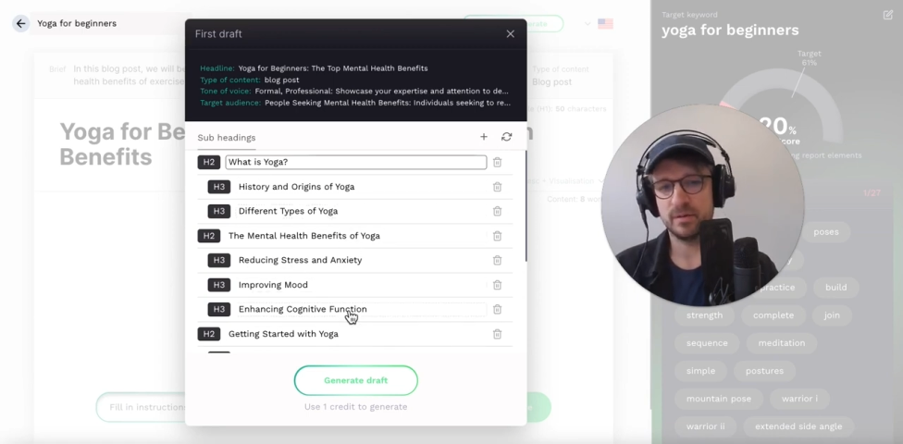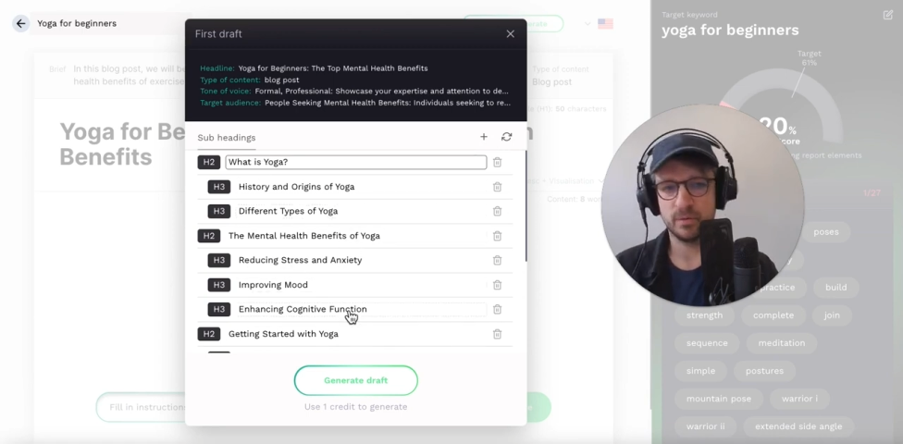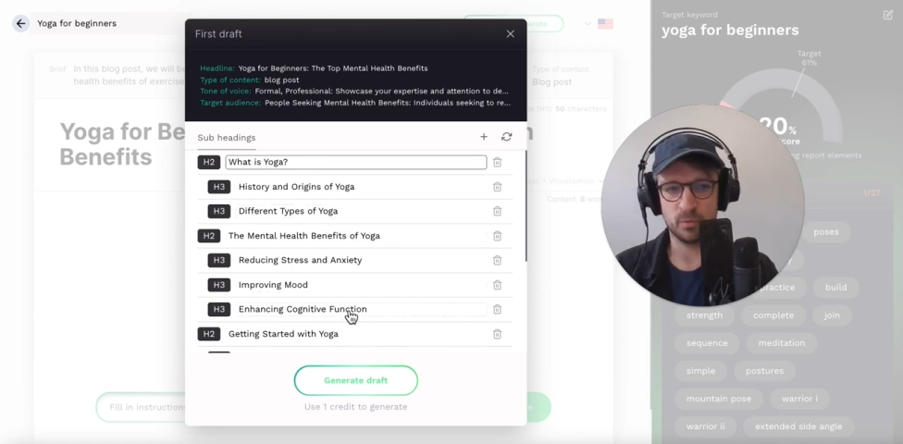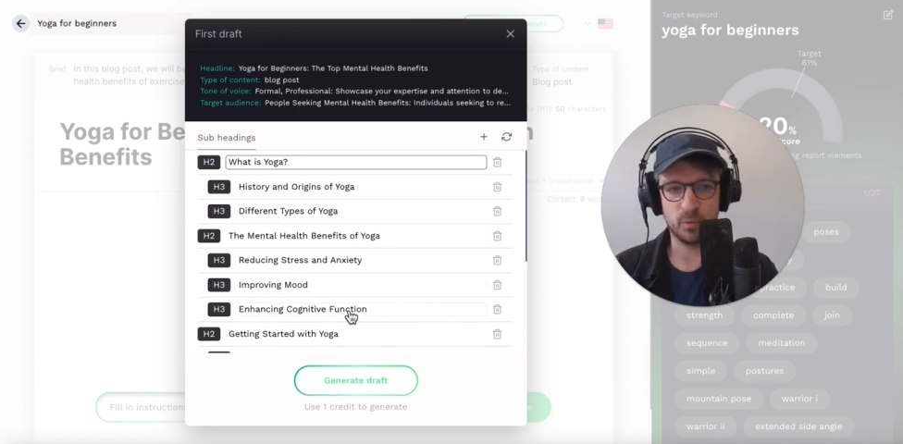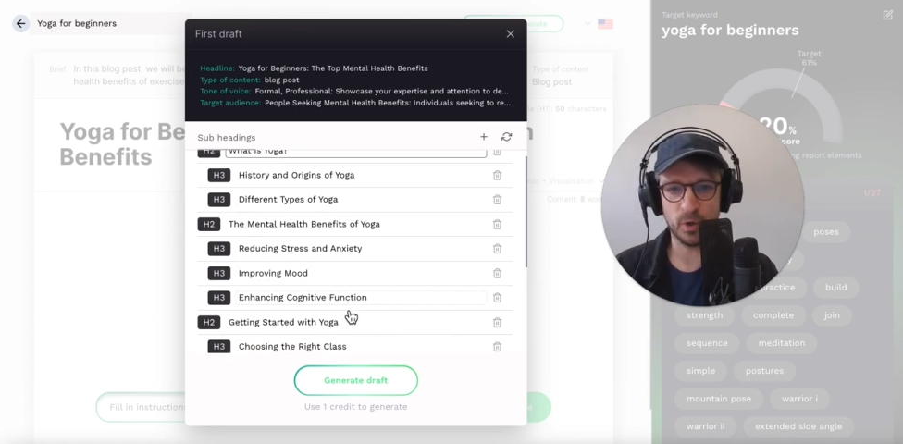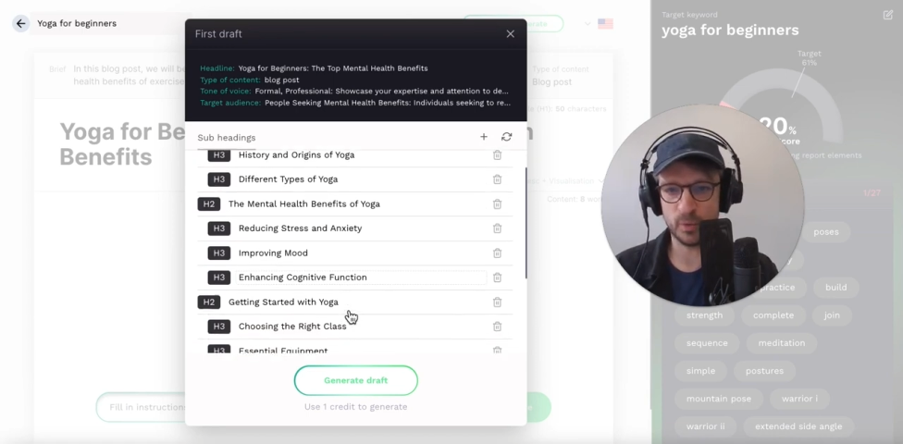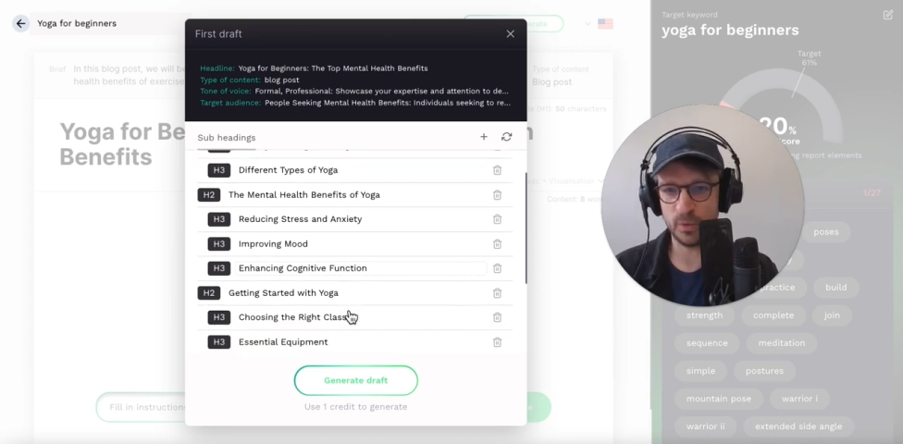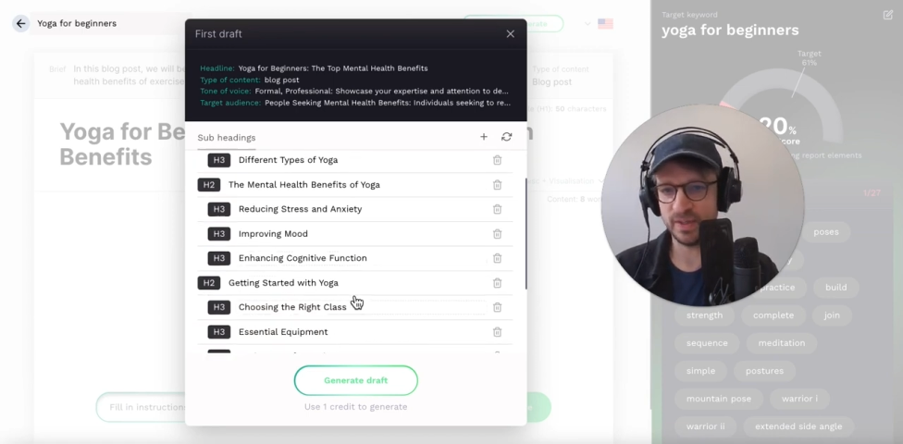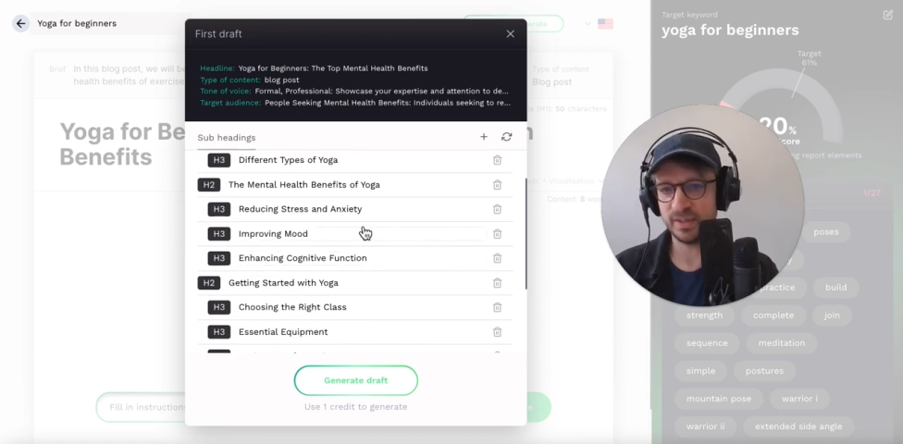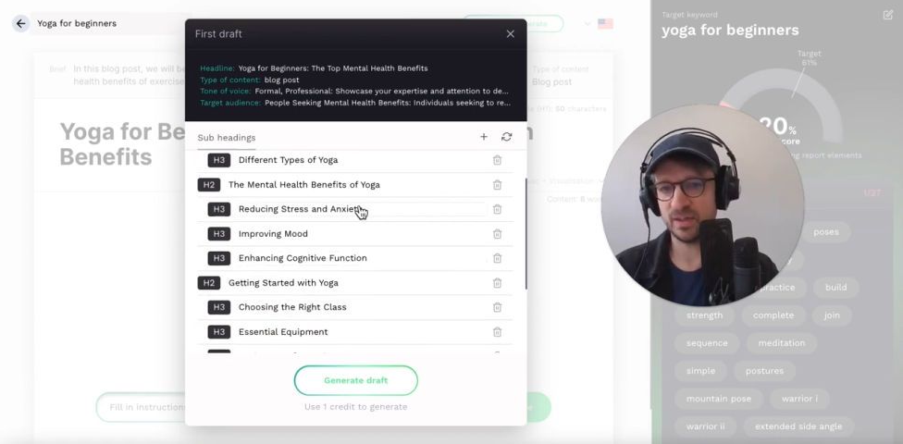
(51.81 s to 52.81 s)
work with
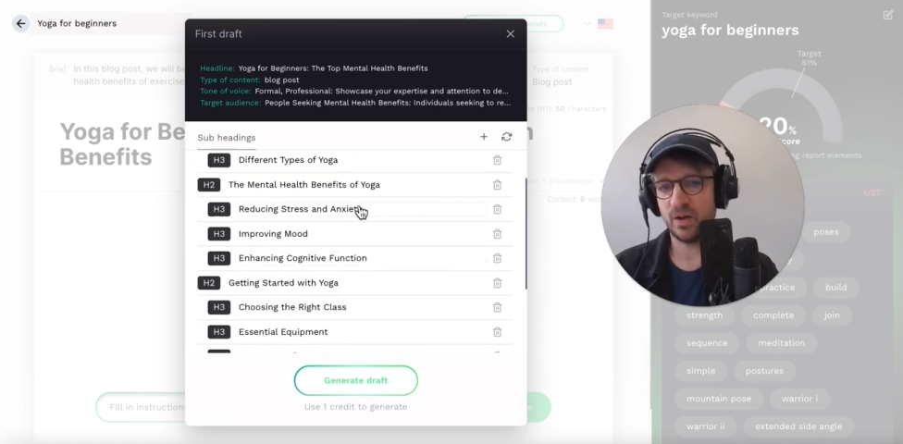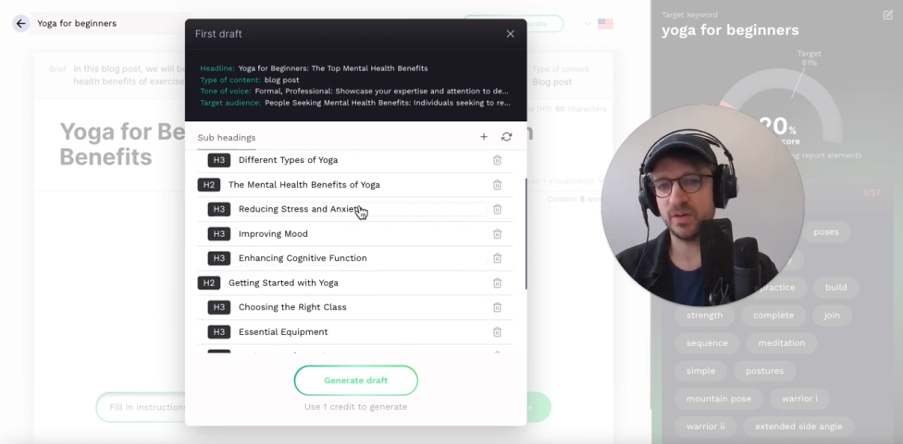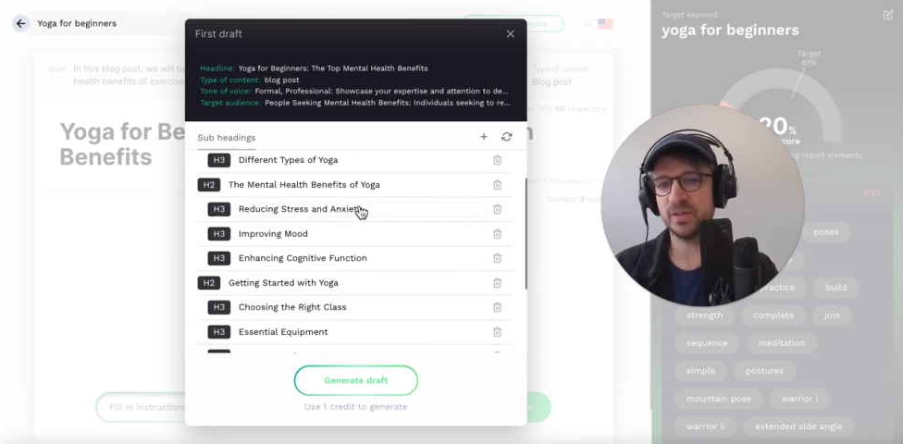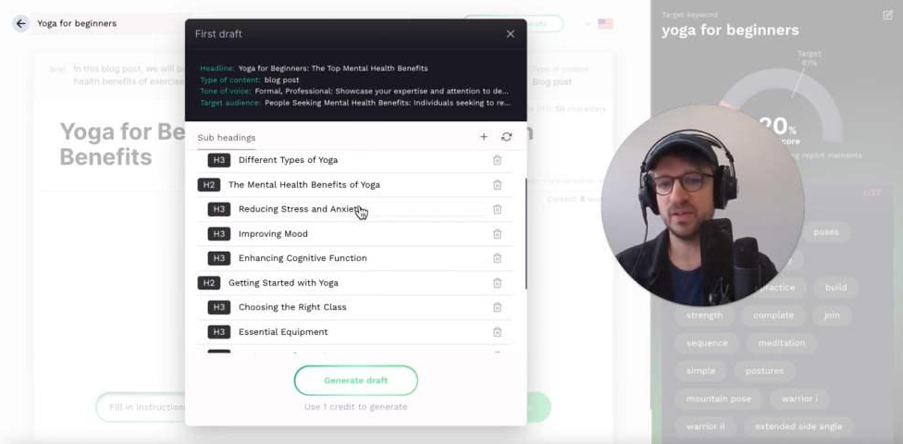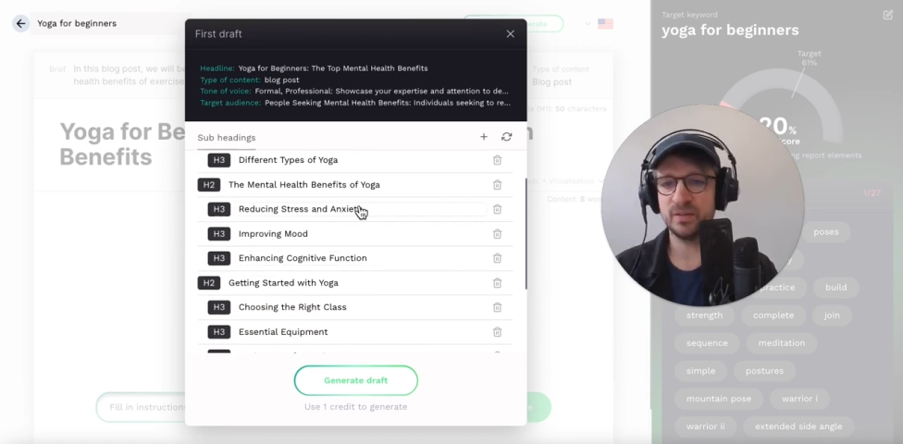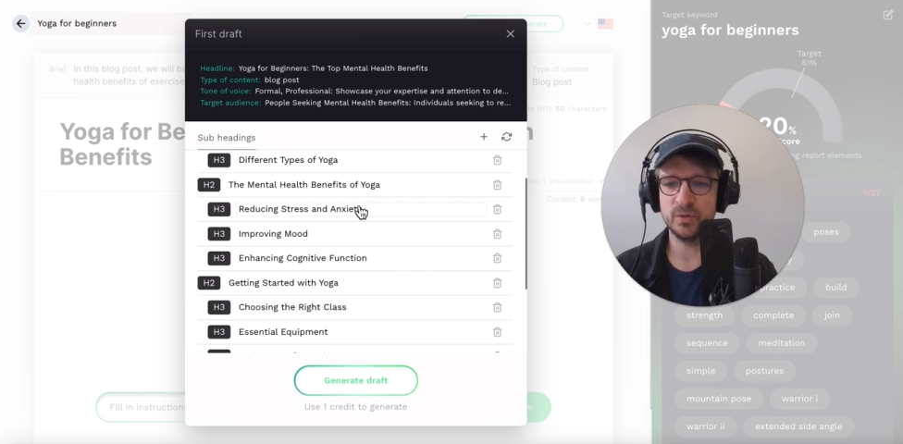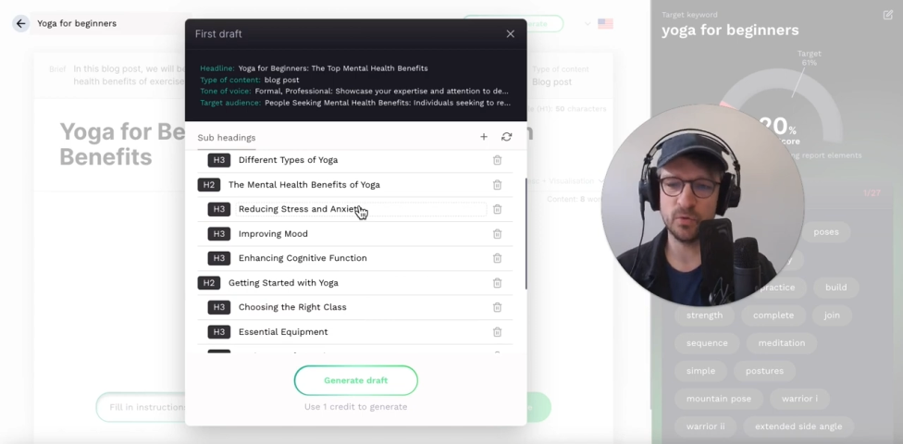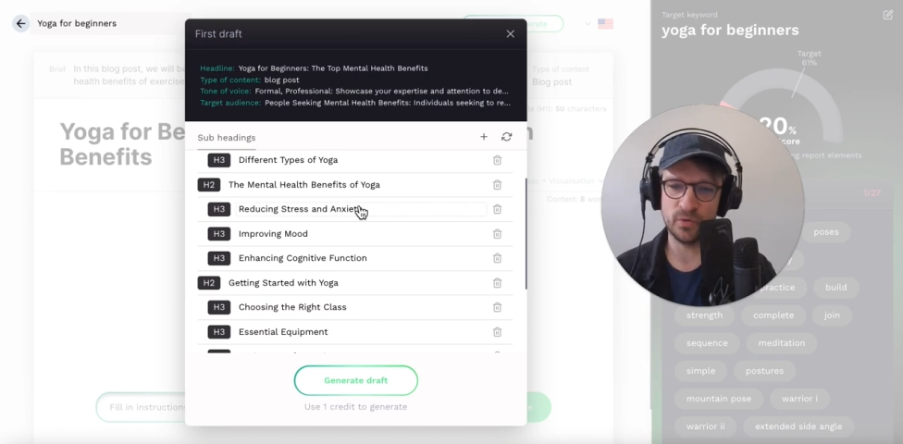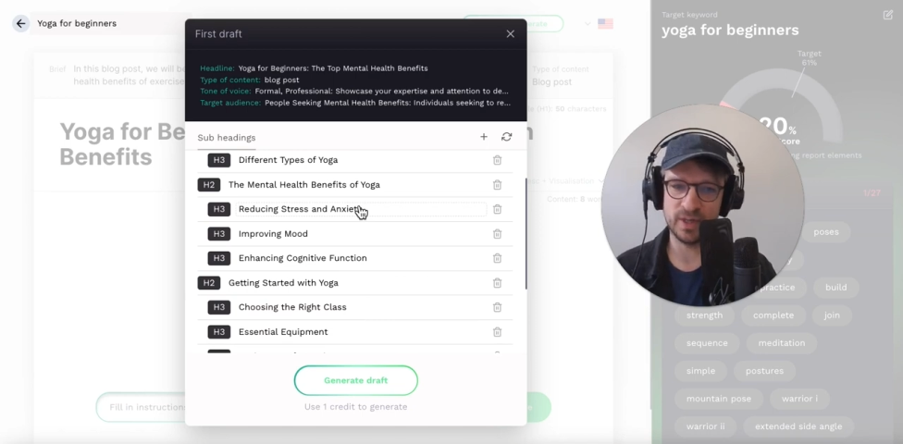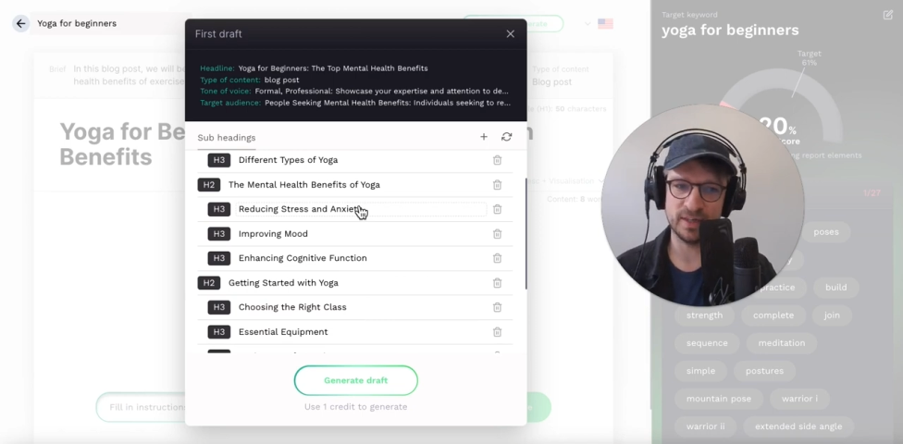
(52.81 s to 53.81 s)
this until you
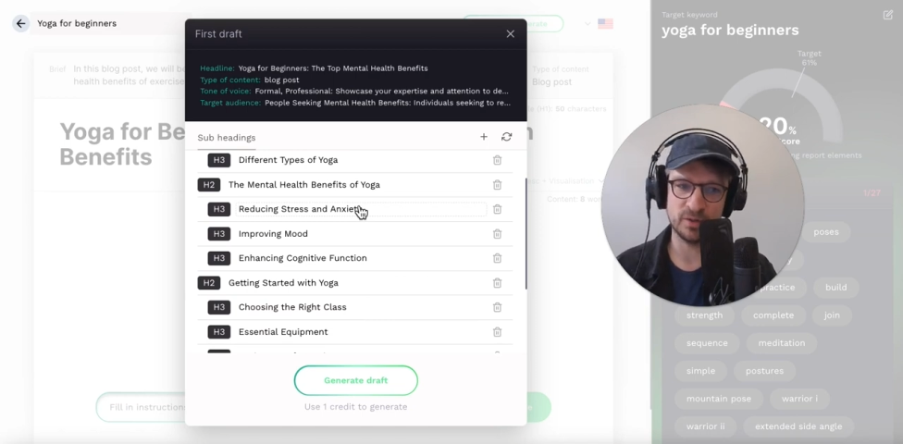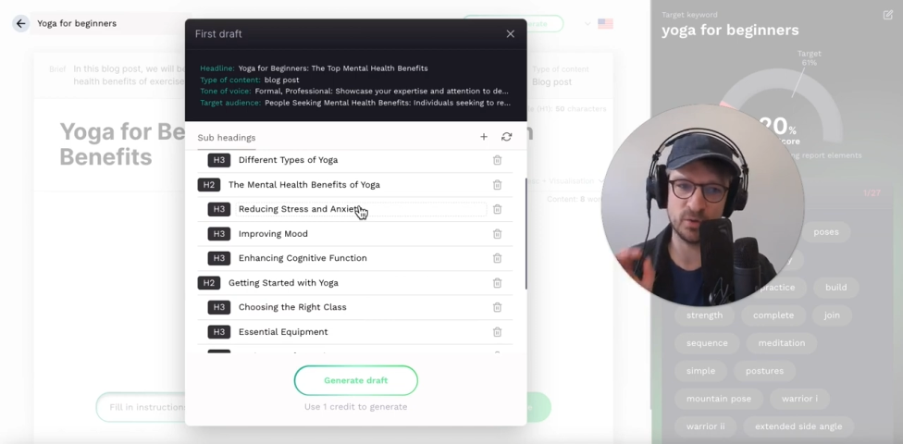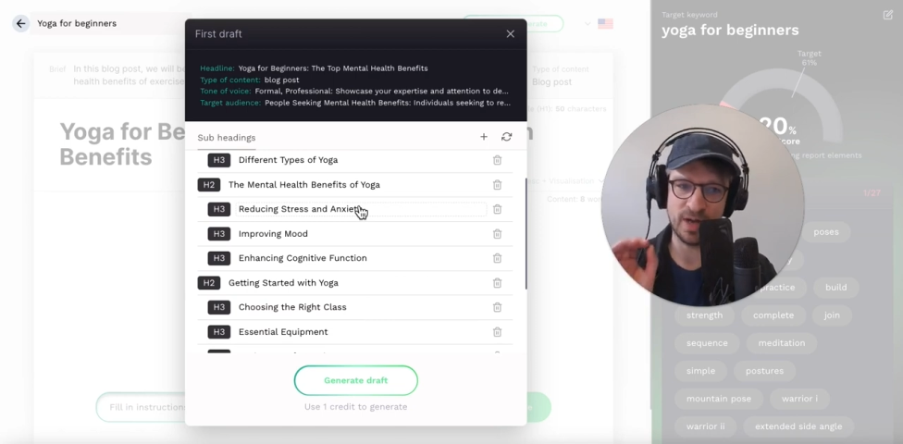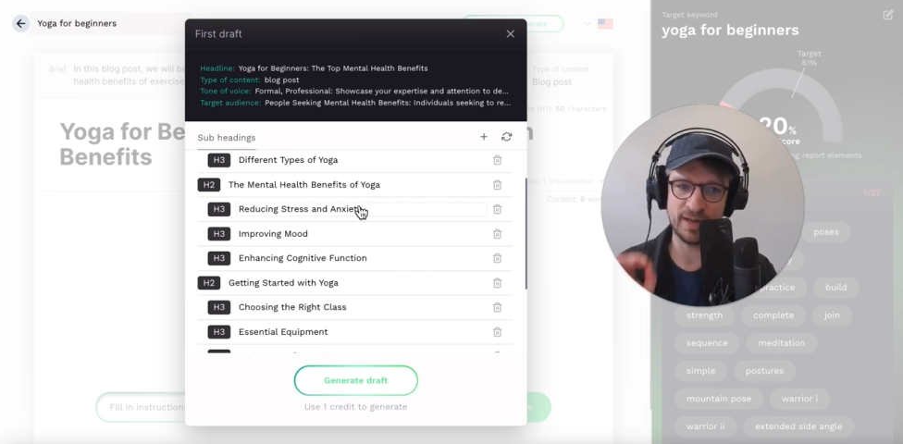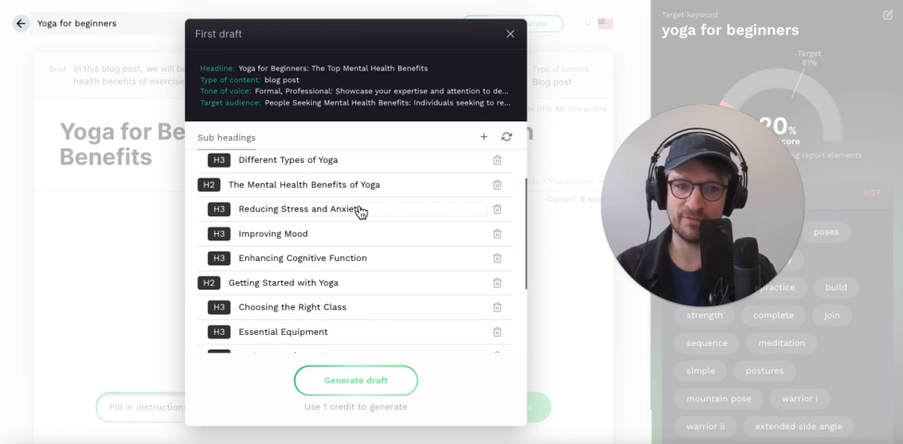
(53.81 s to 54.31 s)
think you have